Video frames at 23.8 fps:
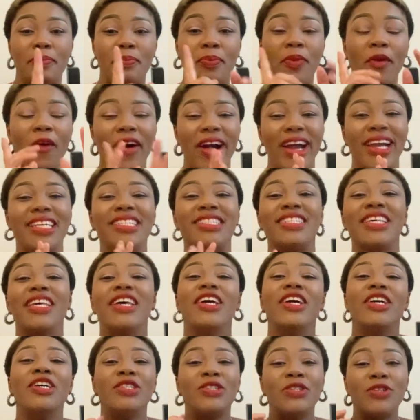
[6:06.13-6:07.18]
point
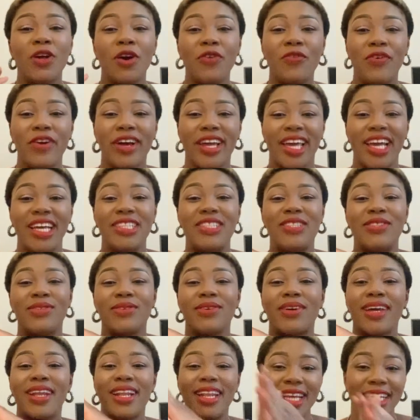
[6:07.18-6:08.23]
do not forget to
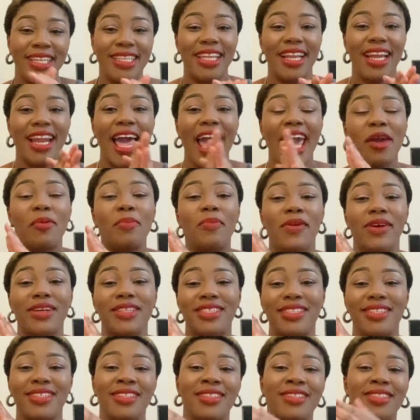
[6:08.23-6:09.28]
click the like
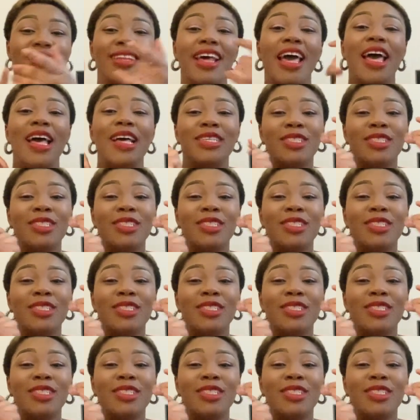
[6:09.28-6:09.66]
button